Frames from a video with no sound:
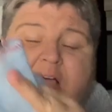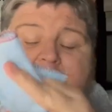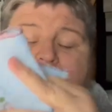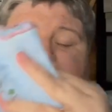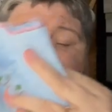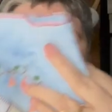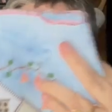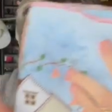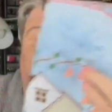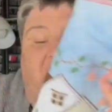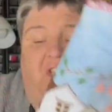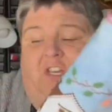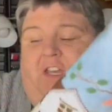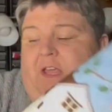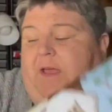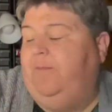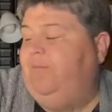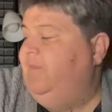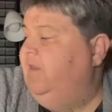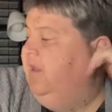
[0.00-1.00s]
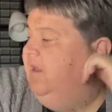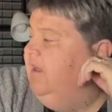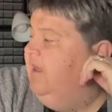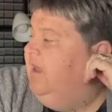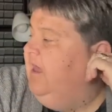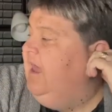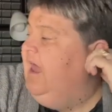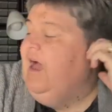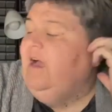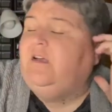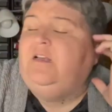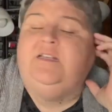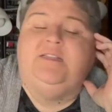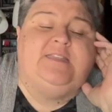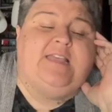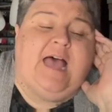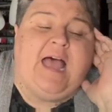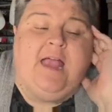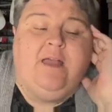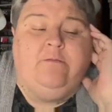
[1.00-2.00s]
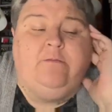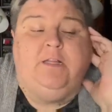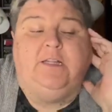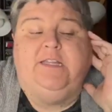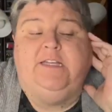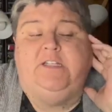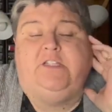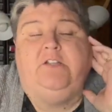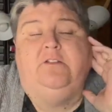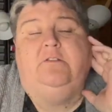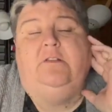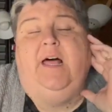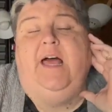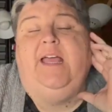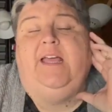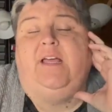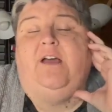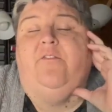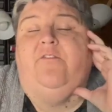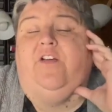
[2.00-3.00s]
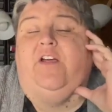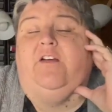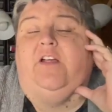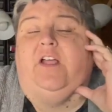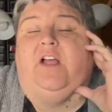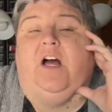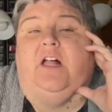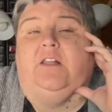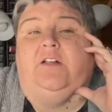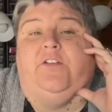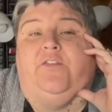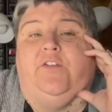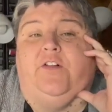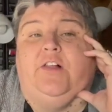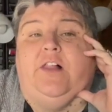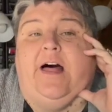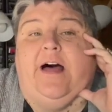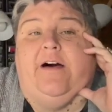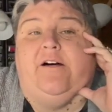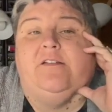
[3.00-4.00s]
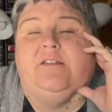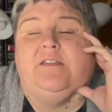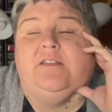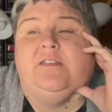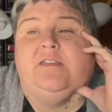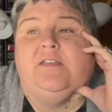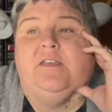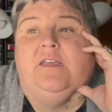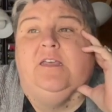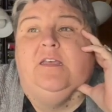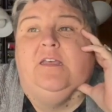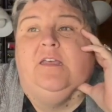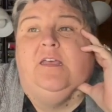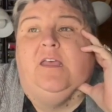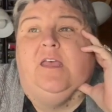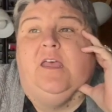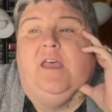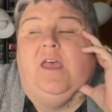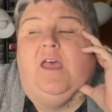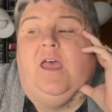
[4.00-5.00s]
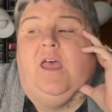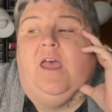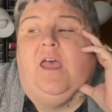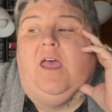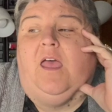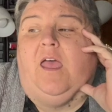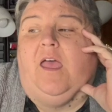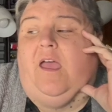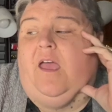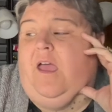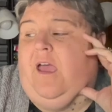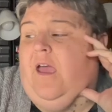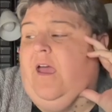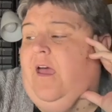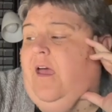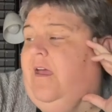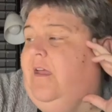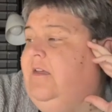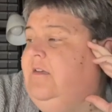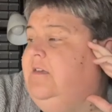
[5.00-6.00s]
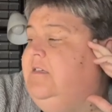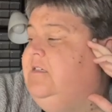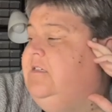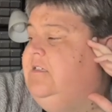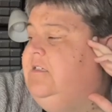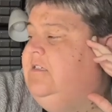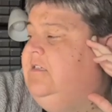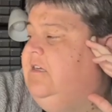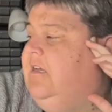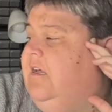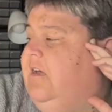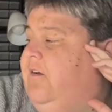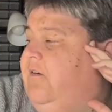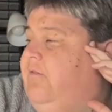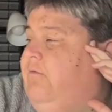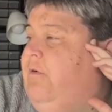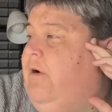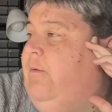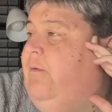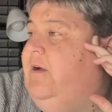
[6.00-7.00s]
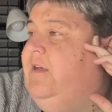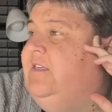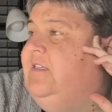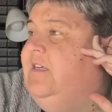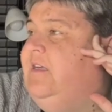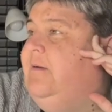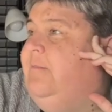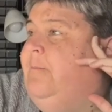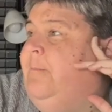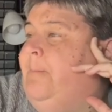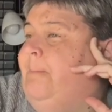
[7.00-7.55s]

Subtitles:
I'm changing it. Because I really do like a very colorful house. And what was it?